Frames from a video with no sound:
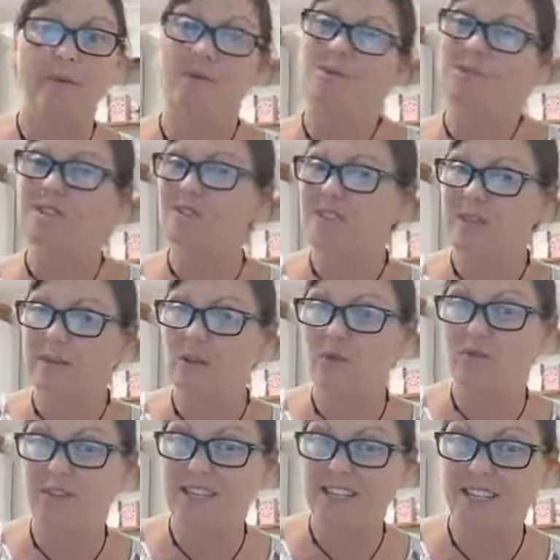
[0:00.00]
we've also got something
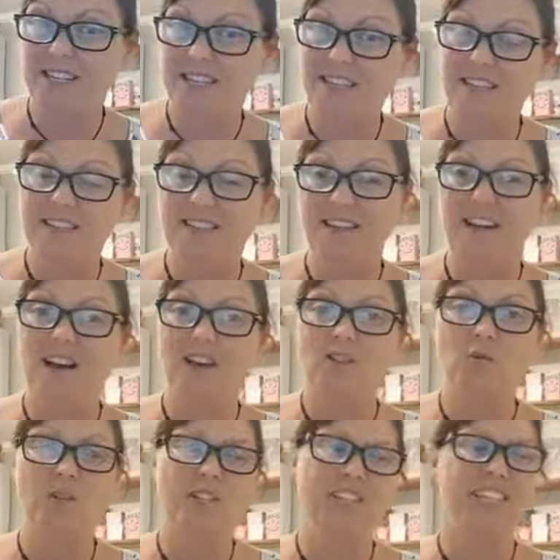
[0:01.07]
called resistant
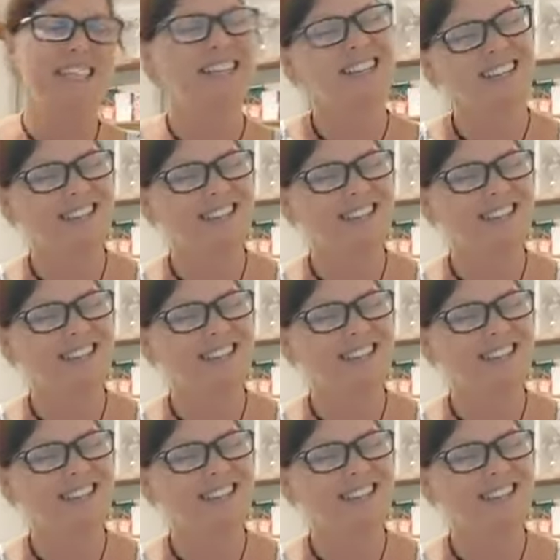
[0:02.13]
starch, which is